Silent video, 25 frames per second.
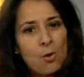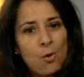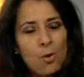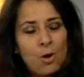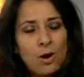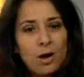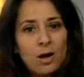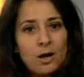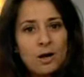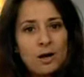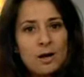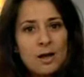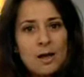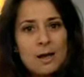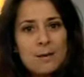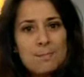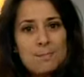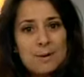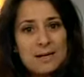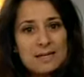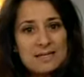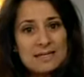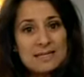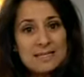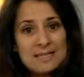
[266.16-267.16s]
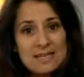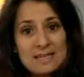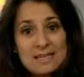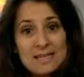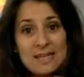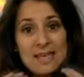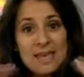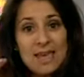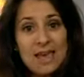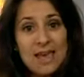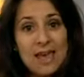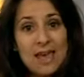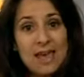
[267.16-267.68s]
core, but is
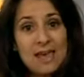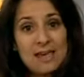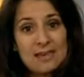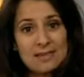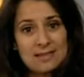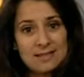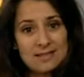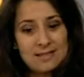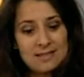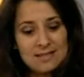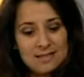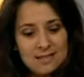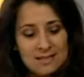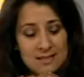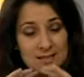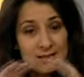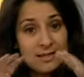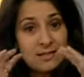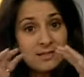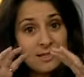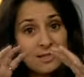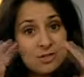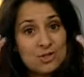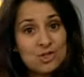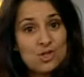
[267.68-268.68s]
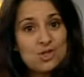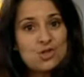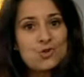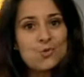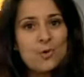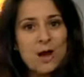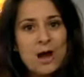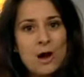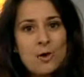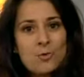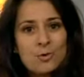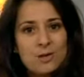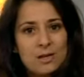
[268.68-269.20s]
encased, is, is
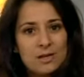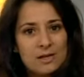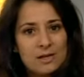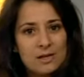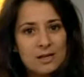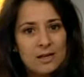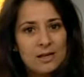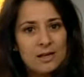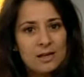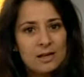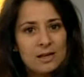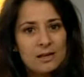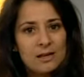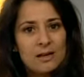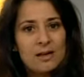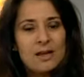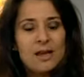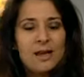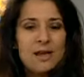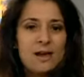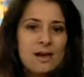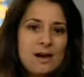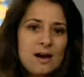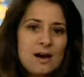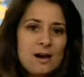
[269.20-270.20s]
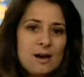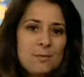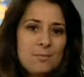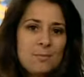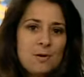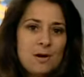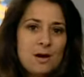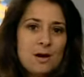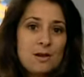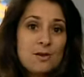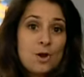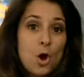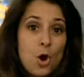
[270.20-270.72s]
enshrouded in
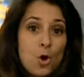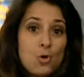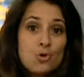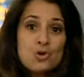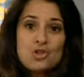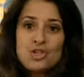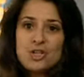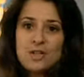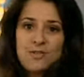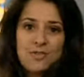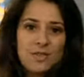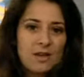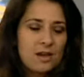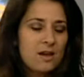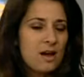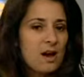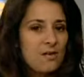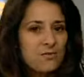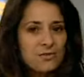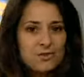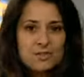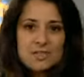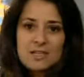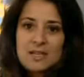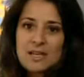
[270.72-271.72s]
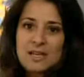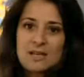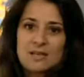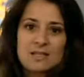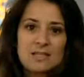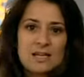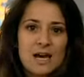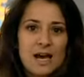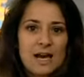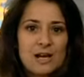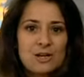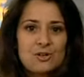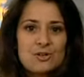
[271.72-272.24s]
um, an ocean that covers the
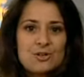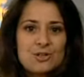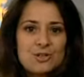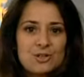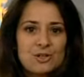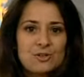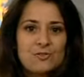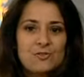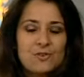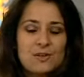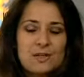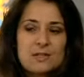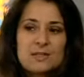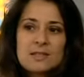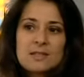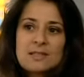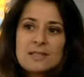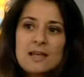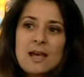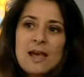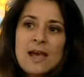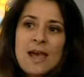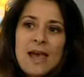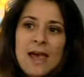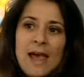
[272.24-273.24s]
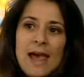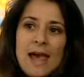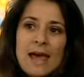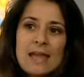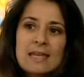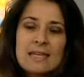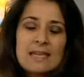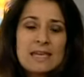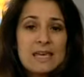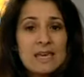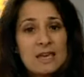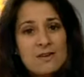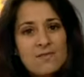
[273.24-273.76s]
entire surface.
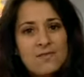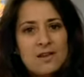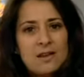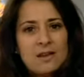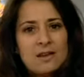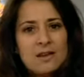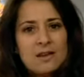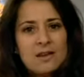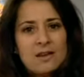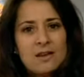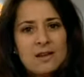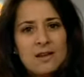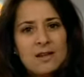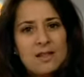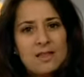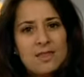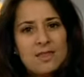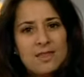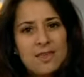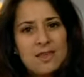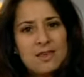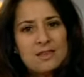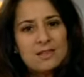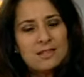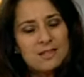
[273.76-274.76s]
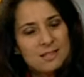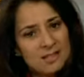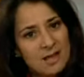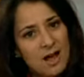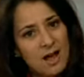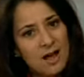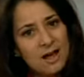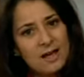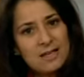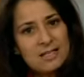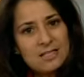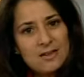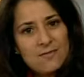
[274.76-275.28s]
And given the
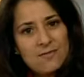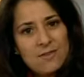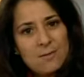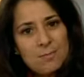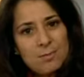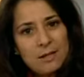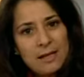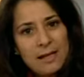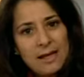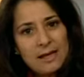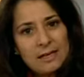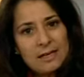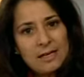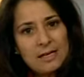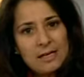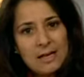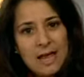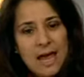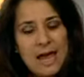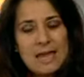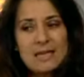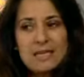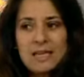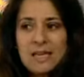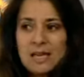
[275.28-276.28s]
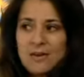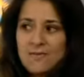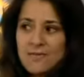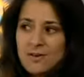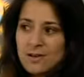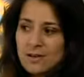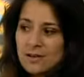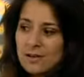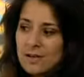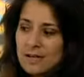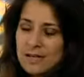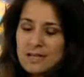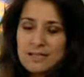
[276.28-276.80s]
size of the planet and
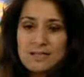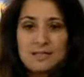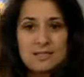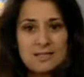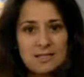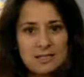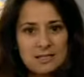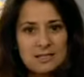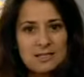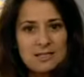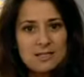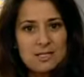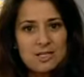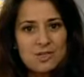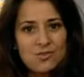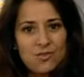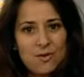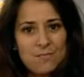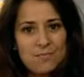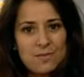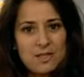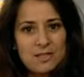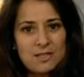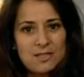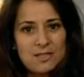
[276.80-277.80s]
given its distance from